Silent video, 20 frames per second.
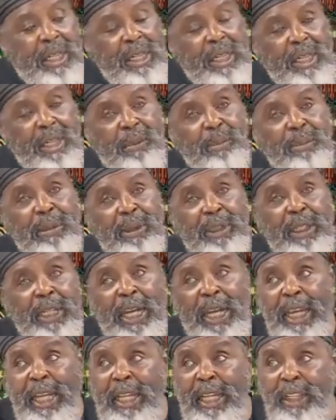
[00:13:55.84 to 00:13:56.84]
But
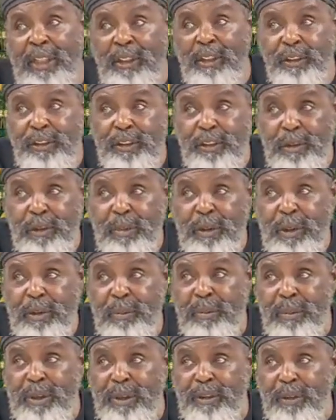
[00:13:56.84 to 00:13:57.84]
dying used to be
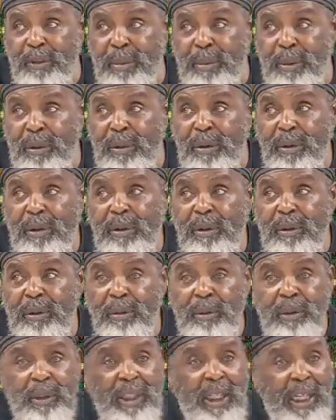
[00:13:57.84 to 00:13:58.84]
miserable.
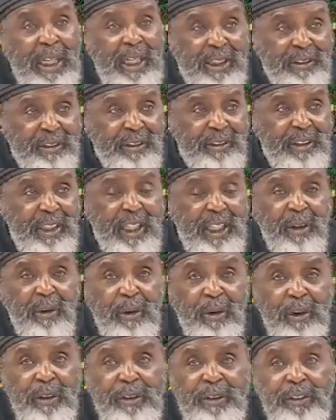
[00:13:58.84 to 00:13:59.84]
We died just like
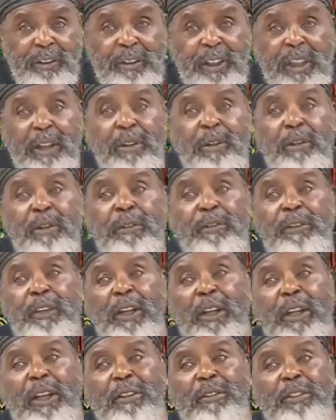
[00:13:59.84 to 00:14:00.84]
horses. I don't know if
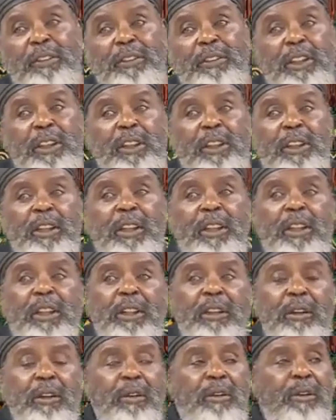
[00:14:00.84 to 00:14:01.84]
y'all ever seen
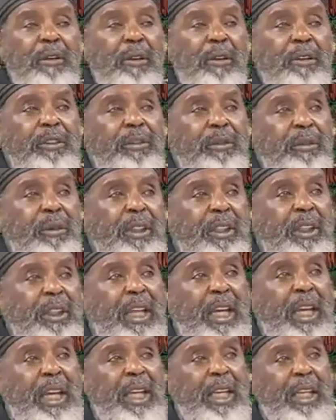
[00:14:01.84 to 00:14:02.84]
a horse, when it
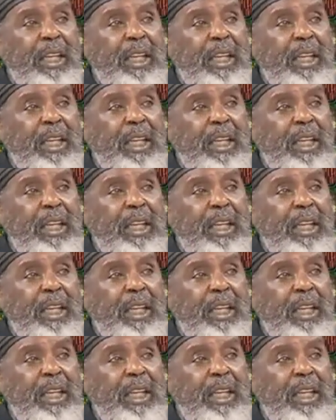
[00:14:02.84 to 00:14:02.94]
die,